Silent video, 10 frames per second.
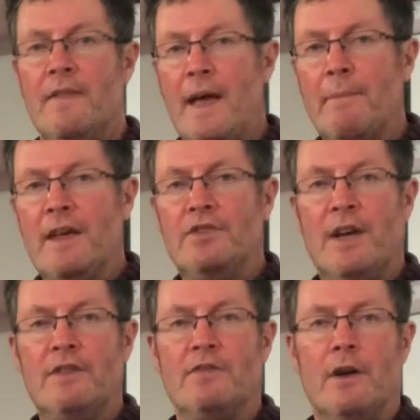That may
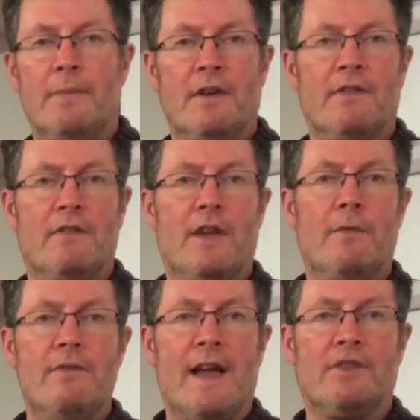change though, because there's
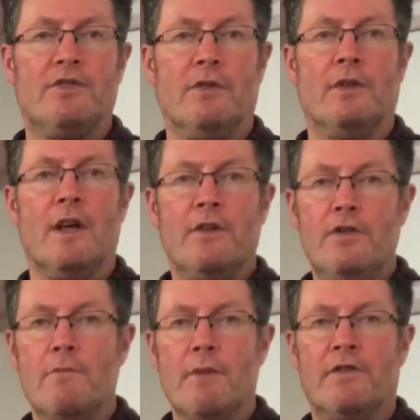no national,
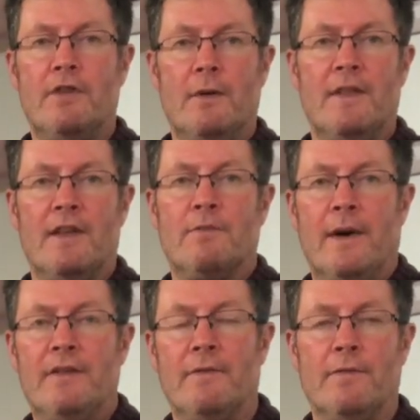you must do it this
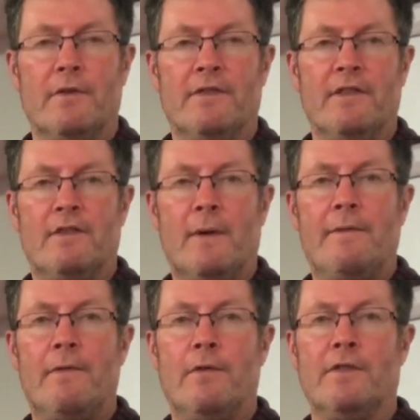way to forces. So
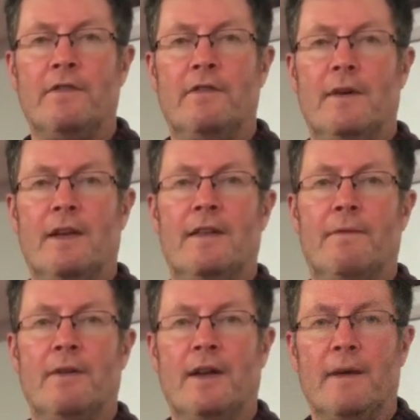every force is doing it
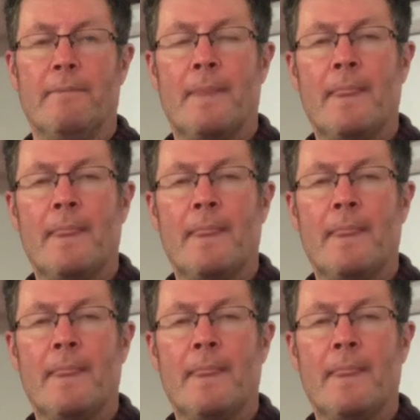differently.